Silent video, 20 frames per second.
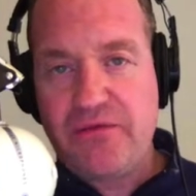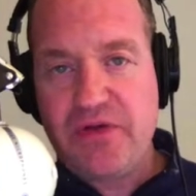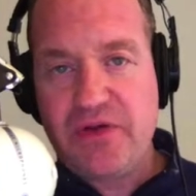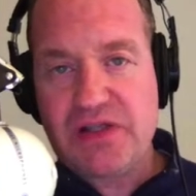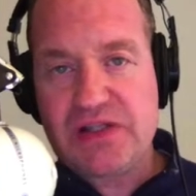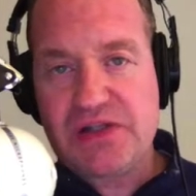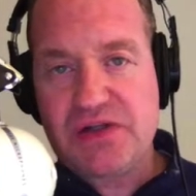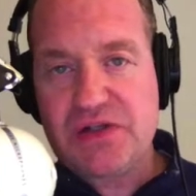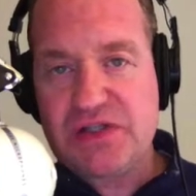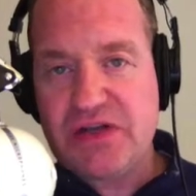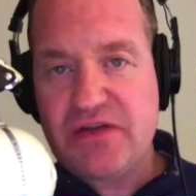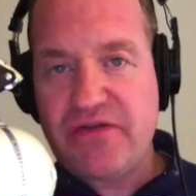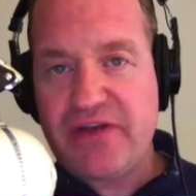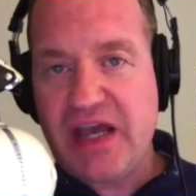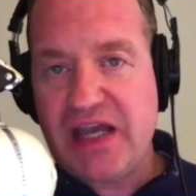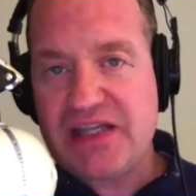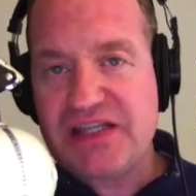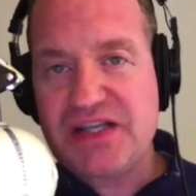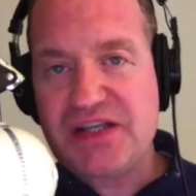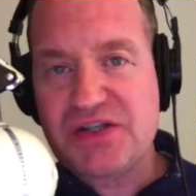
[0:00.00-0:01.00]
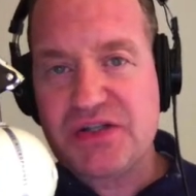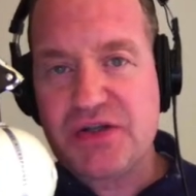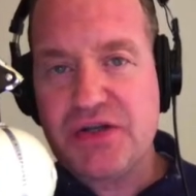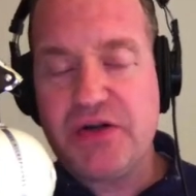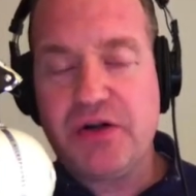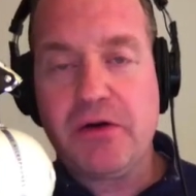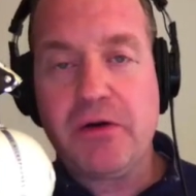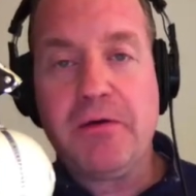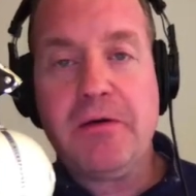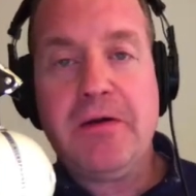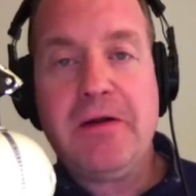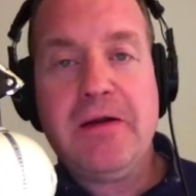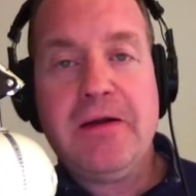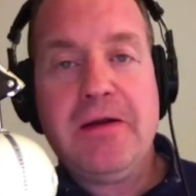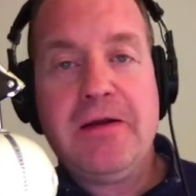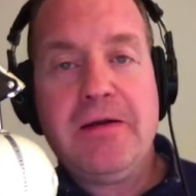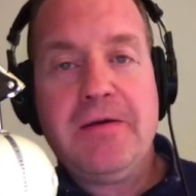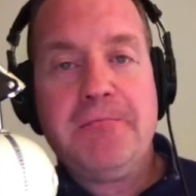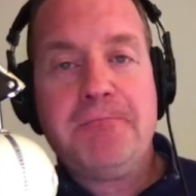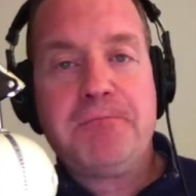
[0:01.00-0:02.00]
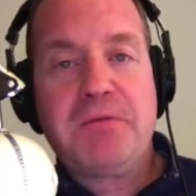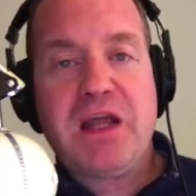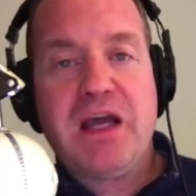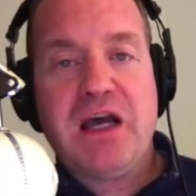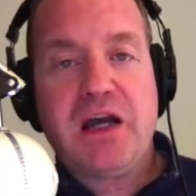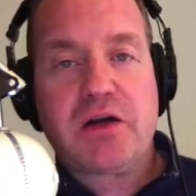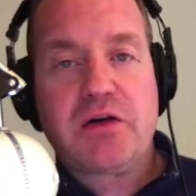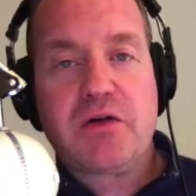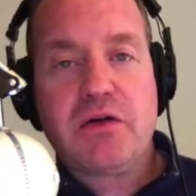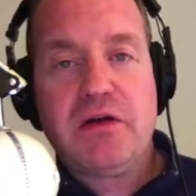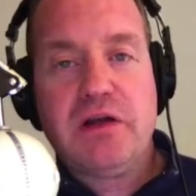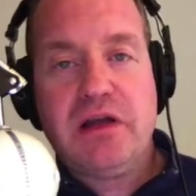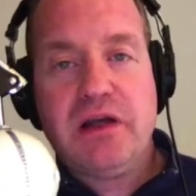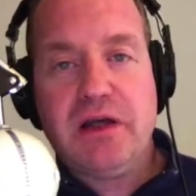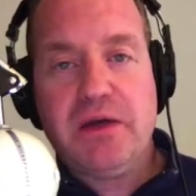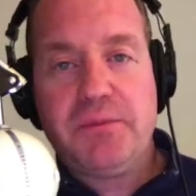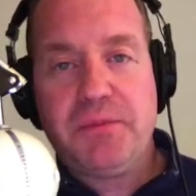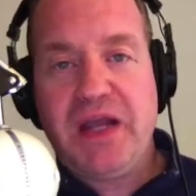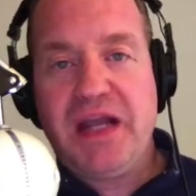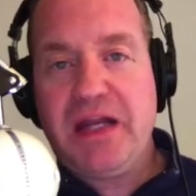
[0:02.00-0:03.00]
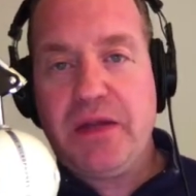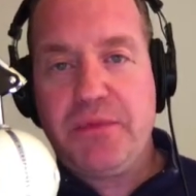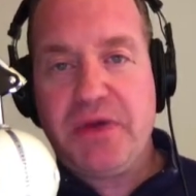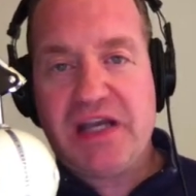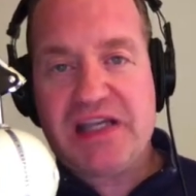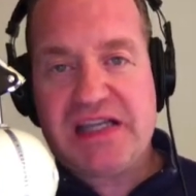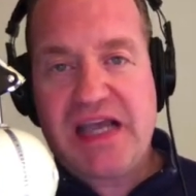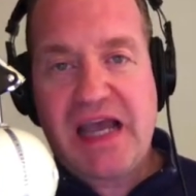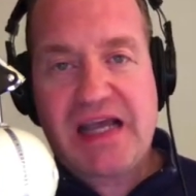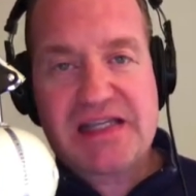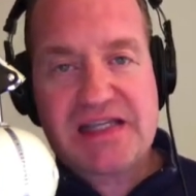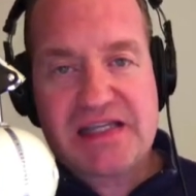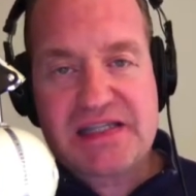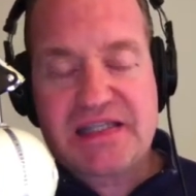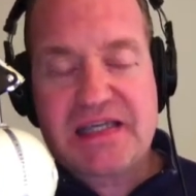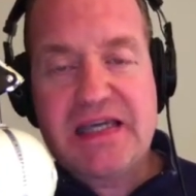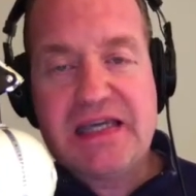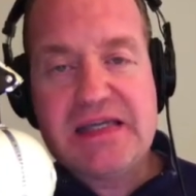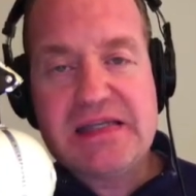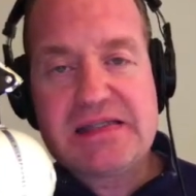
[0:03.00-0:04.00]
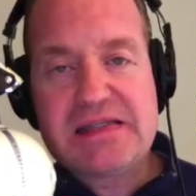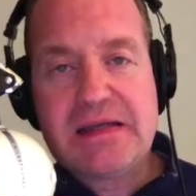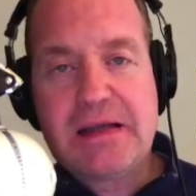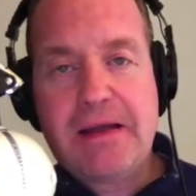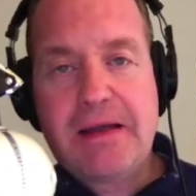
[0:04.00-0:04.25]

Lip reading: as long as you have access to your AWS access keys.